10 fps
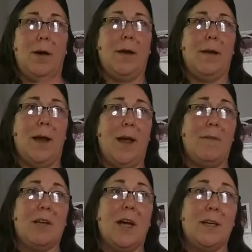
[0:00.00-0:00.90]
I
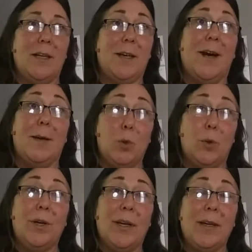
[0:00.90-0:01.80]
haven't got it yet. I'm
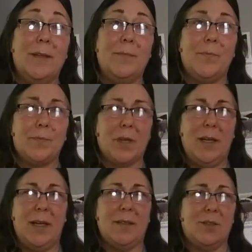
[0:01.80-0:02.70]
going to get it.
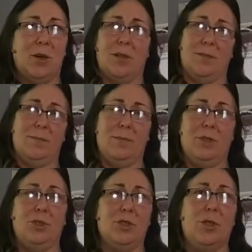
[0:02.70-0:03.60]
It's awesome.
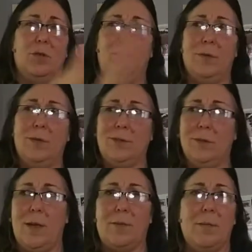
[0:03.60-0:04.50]
So you just go to Felicia
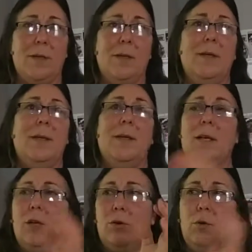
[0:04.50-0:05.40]
Leatherman,
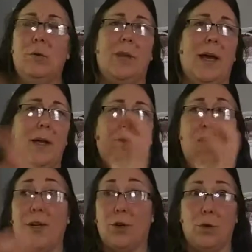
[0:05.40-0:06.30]
Google that,
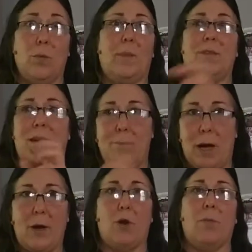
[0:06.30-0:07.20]
find her website,
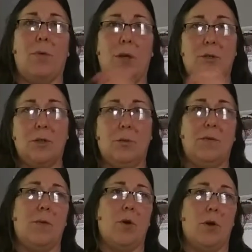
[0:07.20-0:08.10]
buy her brush, do it
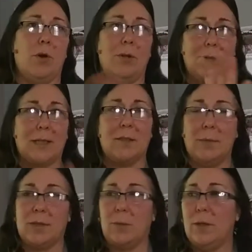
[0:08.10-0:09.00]
from her. That's the
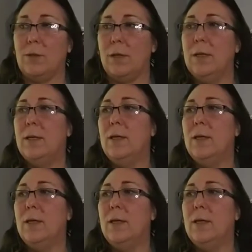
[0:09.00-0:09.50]
best way to do it.